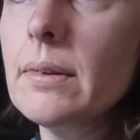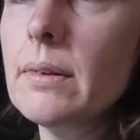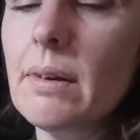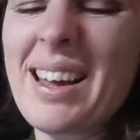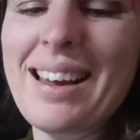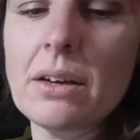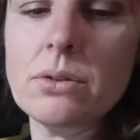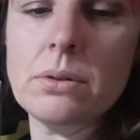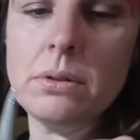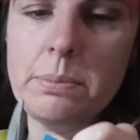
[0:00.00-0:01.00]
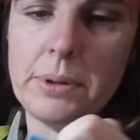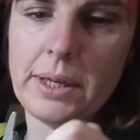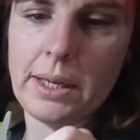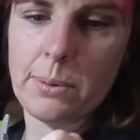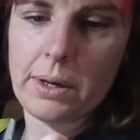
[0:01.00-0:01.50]
hacksaw, but
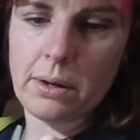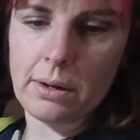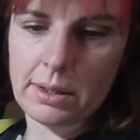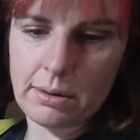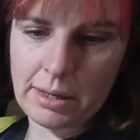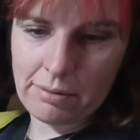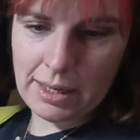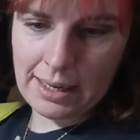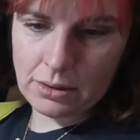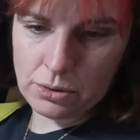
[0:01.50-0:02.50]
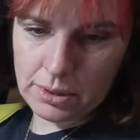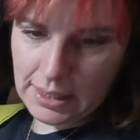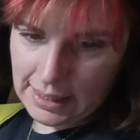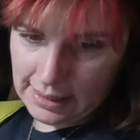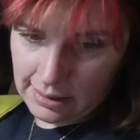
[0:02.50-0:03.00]
here we are. I don't have a hacksaw to
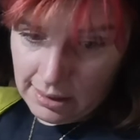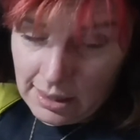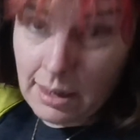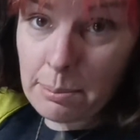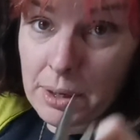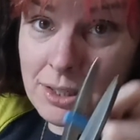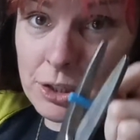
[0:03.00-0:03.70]
hand, but I do